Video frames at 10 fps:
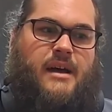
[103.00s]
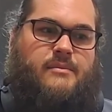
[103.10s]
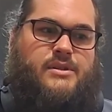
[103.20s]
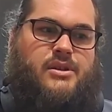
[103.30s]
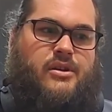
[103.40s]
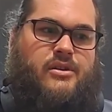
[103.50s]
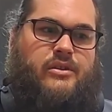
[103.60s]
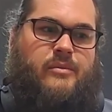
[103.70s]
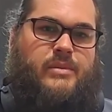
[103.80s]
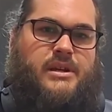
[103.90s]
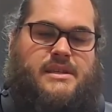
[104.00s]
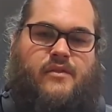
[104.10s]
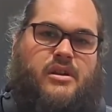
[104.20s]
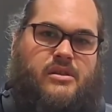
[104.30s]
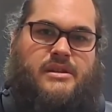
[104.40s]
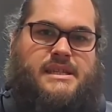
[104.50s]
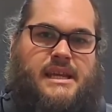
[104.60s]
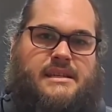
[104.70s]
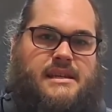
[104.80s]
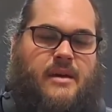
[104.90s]
So because I've got a lot of
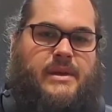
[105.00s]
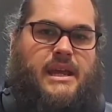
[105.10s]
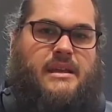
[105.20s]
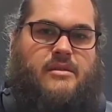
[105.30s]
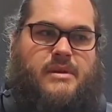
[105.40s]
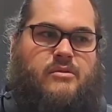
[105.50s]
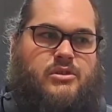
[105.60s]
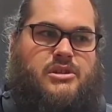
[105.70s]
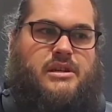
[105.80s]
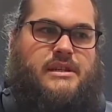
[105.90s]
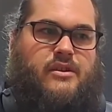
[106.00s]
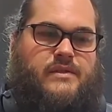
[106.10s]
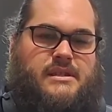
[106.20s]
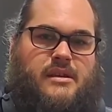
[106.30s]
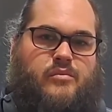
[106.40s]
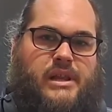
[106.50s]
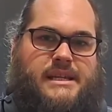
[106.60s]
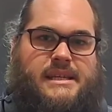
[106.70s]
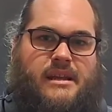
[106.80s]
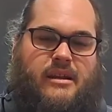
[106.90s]
sneakers coming into me, which is obviously a
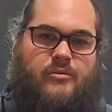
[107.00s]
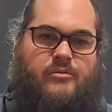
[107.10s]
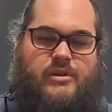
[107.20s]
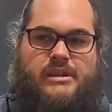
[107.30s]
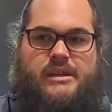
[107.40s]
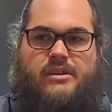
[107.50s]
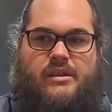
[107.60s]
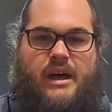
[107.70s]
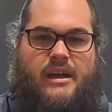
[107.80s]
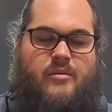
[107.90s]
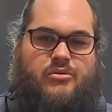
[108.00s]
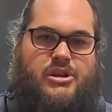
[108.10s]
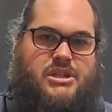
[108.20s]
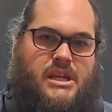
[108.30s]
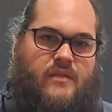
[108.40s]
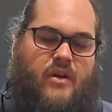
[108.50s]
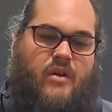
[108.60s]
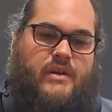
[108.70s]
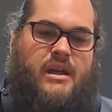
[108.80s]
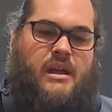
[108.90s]
blessing, and I'm really appreciative
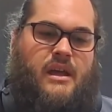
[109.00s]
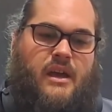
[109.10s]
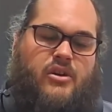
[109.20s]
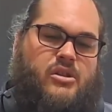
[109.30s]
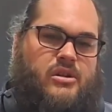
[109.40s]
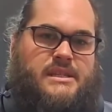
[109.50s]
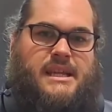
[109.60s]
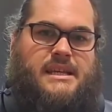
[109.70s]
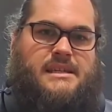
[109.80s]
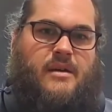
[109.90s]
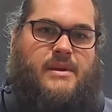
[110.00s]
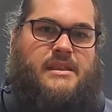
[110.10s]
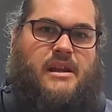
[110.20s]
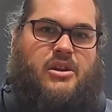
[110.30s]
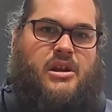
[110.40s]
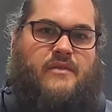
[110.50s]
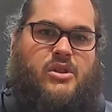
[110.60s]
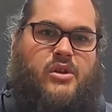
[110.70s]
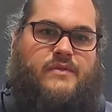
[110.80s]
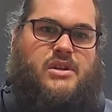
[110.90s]
of it. I've got a lot of sneakers coming in that I don't have a
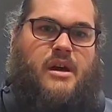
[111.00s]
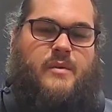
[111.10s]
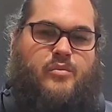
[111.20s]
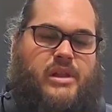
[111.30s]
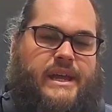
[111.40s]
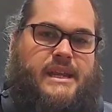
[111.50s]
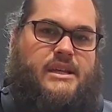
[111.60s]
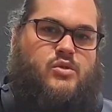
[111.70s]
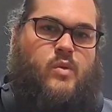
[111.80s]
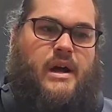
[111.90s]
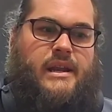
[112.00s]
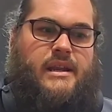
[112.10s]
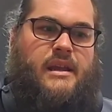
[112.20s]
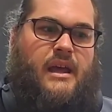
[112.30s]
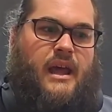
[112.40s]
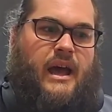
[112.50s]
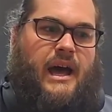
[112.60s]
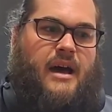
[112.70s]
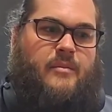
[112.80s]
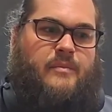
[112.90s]
lot of time to play in each one, and
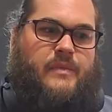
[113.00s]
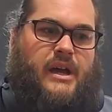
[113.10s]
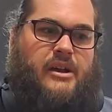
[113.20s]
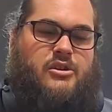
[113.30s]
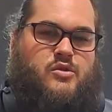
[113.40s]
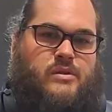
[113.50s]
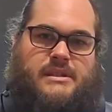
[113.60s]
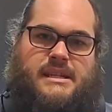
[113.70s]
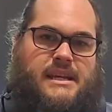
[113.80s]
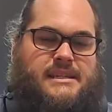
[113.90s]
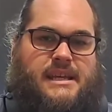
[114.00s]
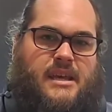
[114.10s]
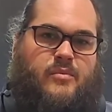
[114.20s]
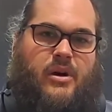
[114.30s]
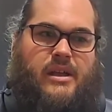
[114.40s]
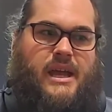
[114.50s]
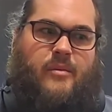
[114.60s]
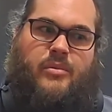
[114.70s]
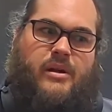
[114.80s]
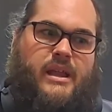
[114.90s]
I don't just want sneakers to keep piling
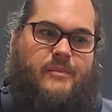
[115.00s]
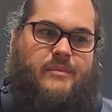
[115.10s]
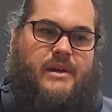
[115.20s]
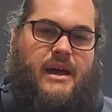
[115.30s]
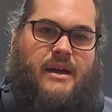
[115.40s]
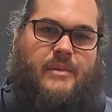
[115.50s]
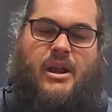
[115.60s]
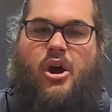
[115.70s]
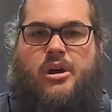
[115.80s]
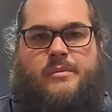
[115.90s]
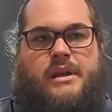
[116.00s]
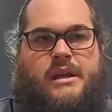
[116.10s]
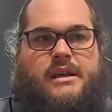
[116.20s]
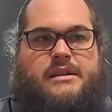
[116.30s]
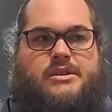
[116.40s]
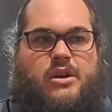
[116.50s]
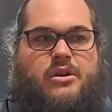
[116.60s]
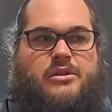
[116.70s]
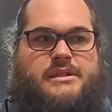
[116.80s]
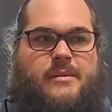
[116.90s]
up at home.
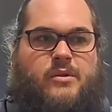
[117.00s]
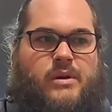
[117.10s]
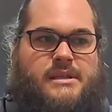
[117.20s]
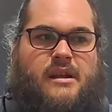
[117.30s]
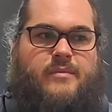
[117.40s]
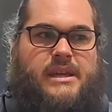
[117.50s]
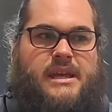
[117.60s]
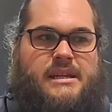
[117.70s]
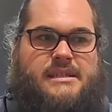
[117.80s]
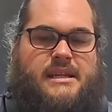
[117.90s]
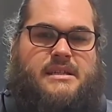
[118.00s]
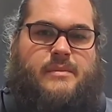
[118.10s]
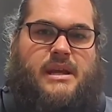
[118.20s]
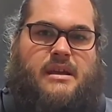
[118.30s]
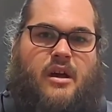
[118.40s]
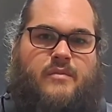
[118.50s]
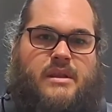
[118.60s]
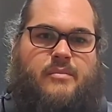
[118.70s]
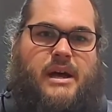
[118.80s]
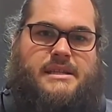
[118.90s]
So some of the ones that I've been getting sent to me, I've been
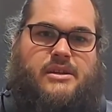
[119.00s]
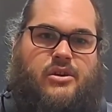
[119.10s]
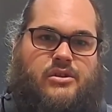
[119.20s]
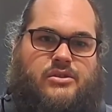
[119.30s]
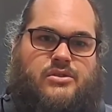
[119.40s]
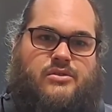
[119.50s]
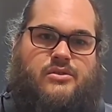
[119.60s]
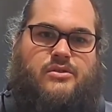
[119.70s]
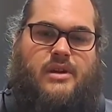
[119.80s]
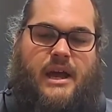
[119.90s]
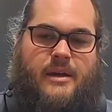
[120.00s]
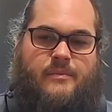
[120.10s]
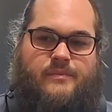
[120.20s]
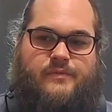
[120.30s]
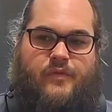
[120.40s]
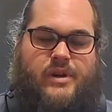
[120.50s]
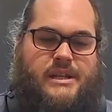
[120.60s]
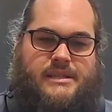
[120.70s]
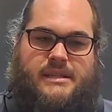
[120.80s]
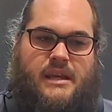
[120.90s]
passing on to
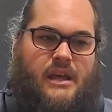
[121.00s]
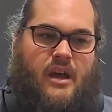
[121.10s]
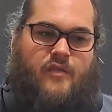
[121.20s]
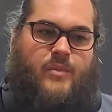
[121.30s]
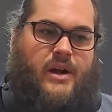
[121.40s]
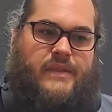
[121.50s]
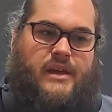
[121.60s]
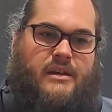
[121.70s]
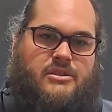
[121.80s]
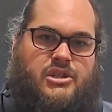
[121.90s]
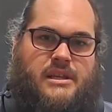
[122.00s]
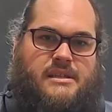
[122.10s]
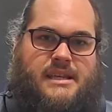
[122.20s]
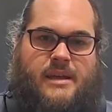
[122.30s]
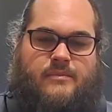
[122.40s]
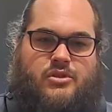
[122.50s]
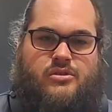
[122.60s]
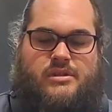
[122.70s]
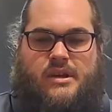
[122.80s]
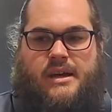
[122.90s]
friends of mine that share the same
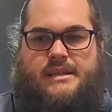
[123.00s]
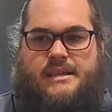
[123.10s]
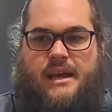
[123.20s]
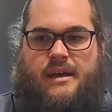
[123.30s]
size.